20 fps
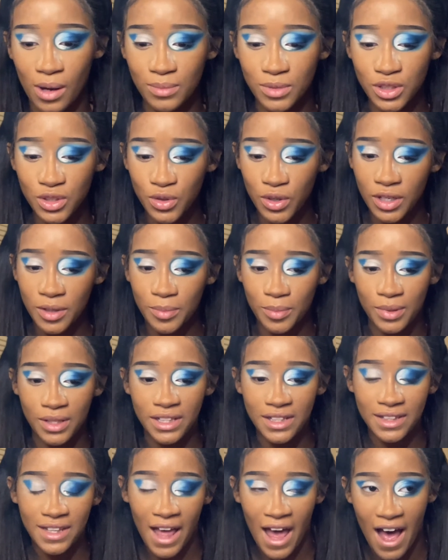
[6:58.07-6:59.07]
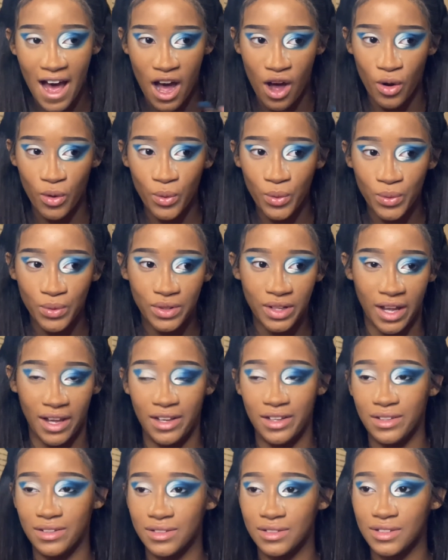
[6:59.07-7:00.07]
just gonna blend that out, like
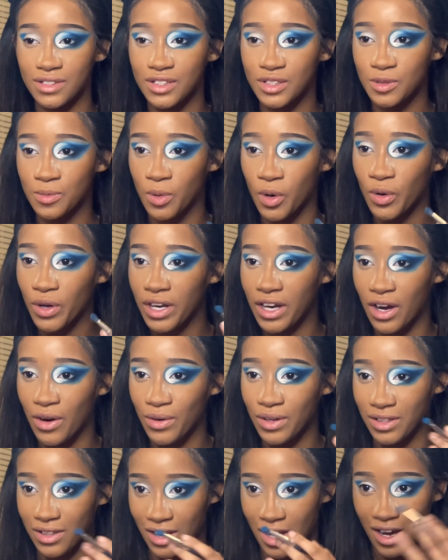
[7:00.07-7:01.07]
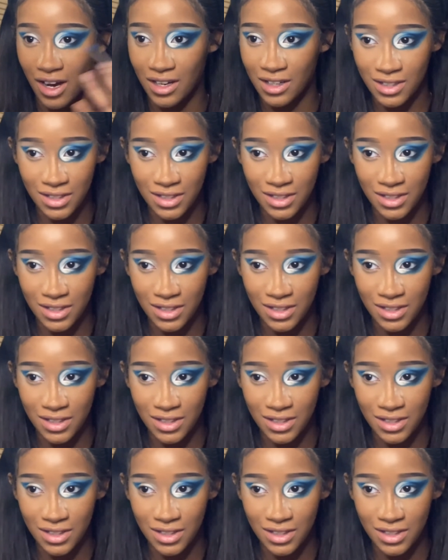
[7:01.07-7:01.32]
smoke it out a lot.